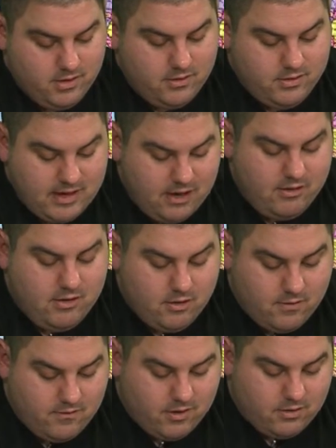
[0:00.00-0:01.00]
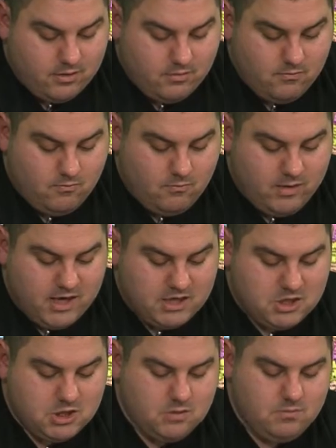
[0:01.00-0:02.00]
their universe,
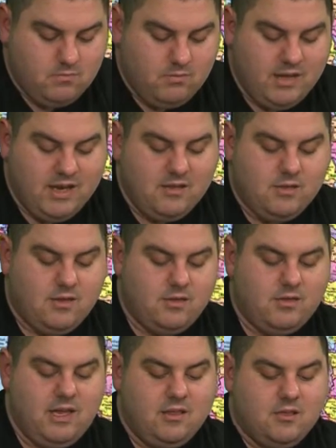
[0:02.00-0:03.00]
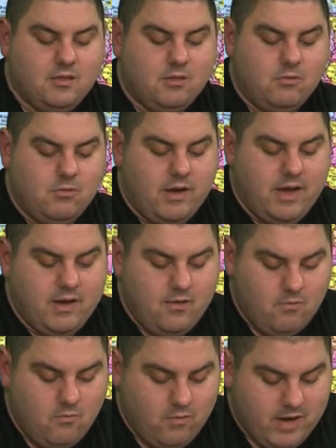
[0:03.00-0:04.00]
which leads to season three,
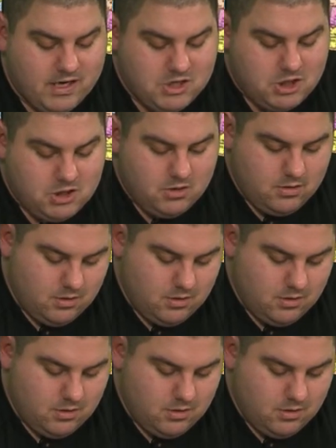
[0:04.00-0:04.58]
which